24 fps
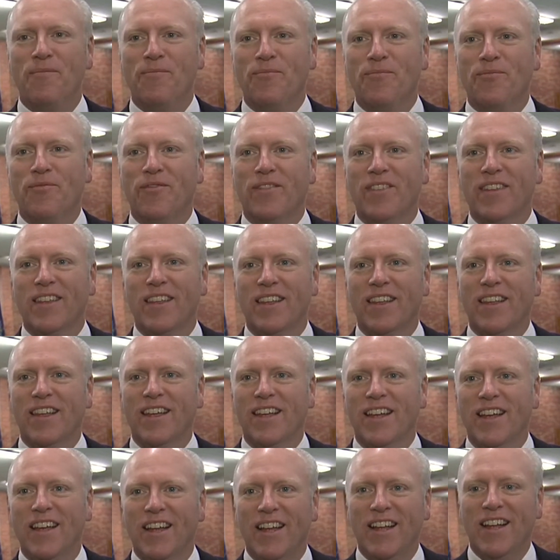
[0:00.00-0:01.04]
So any, any
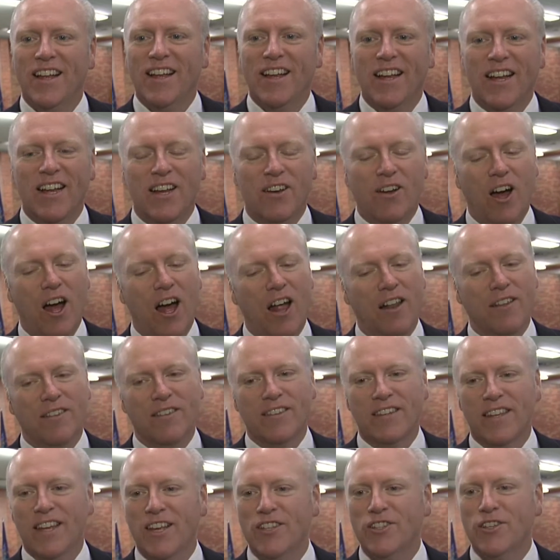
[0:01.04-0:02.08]
words for Patrick? Well,
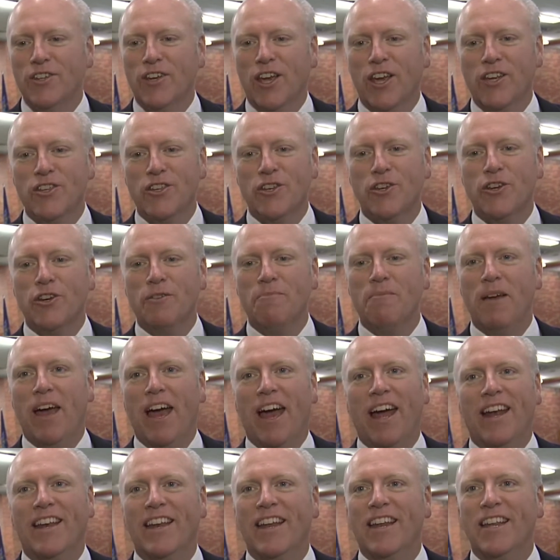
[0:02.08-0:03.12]
he's a, he's a good
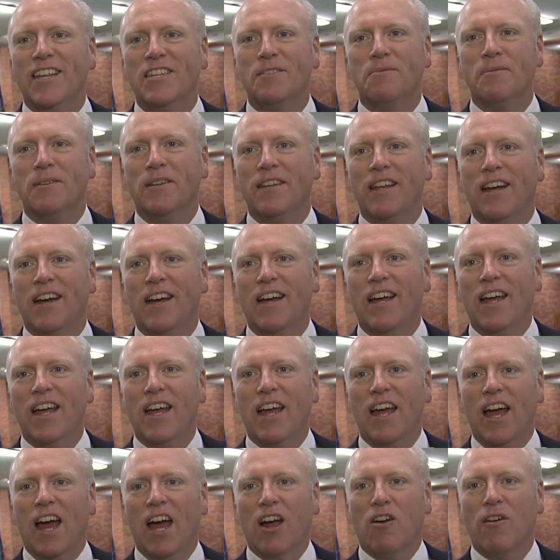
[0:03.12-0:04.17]
man. He's been a,
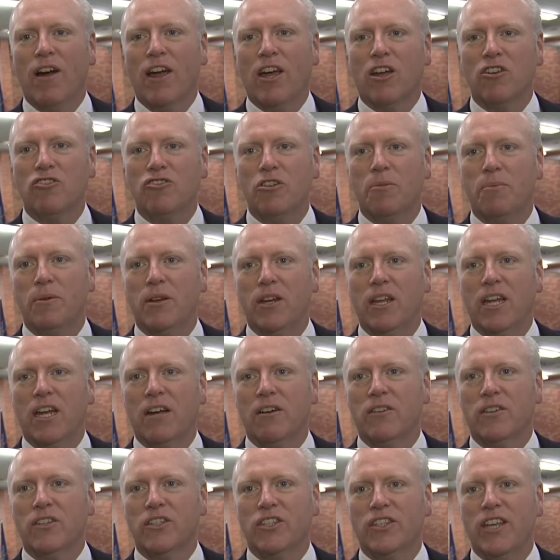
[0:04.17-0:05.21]
a great contributor
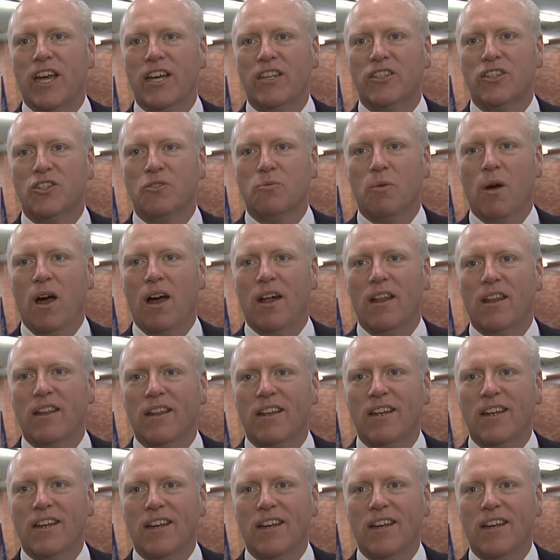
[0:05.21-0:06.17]
here in the States as well.